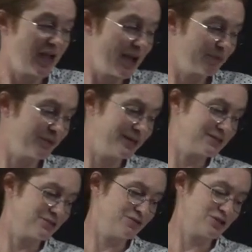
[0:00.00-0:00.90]
operate
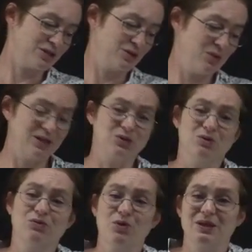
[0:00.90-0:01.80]
sufficiently well to
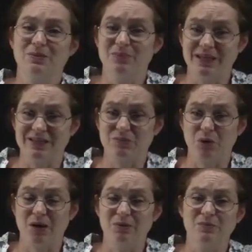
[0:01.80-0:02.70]
avoid the biggest
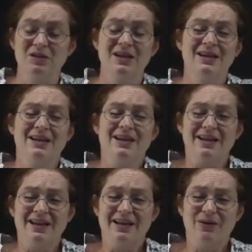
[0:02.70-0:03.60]
problems.
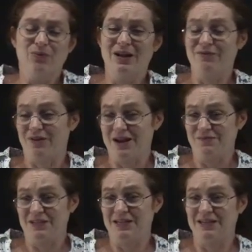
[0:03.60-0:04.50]
Whenever I've
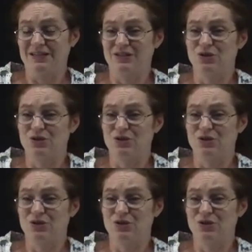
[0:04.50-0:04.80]
seen it, it's